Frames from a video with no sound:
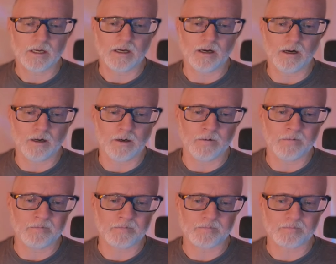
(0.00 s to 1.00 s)

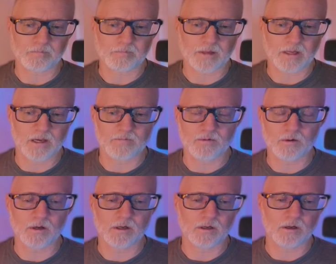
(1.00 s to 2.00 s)
Um, if you're
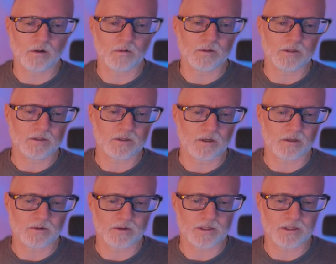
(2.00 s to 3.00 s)
going to go with the Ashtanga
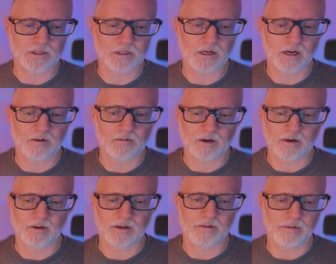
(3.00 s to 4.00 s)
tradition, I
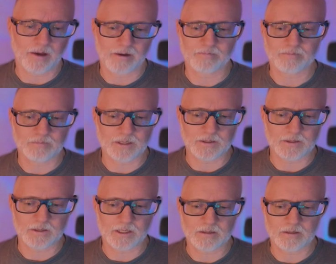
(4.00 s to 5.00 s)
recommend that because
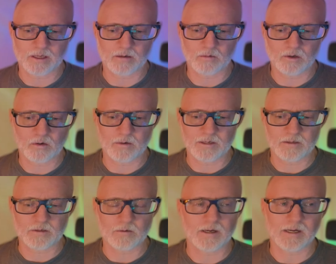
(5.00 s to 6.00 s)
that, that will go
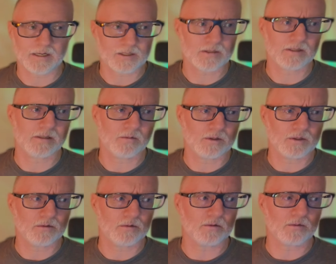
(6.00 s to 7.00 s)
into actually what
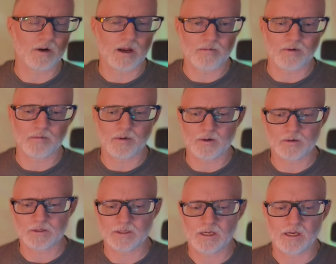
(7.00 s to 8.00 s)
you do for every
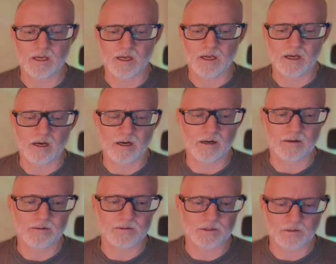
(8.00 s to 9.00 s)
pose. Uh,
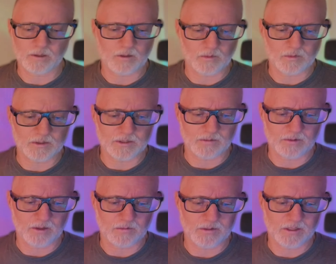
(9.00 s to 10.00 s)
there's another couple books out
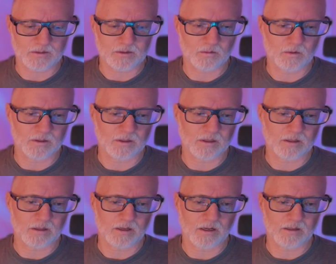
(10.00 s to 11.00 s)
there, but that's the one that,
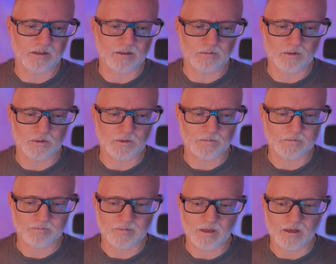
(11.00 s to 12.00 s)
that I like the most.
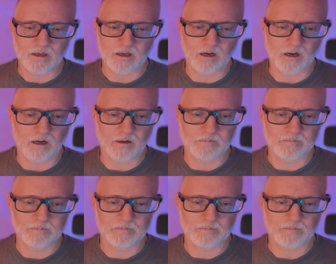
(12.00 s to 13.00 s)

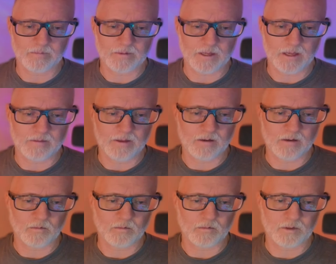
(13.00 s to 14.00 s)
Um, and then
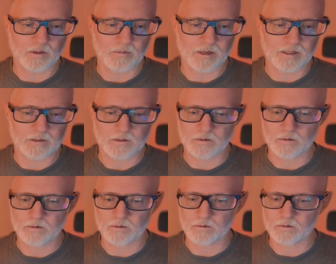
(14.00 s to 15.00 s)
when we go back
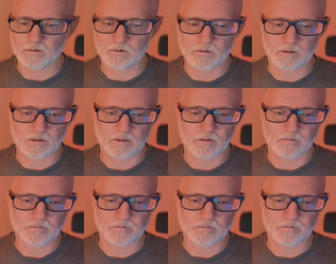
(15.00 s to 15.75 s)
to where do you go?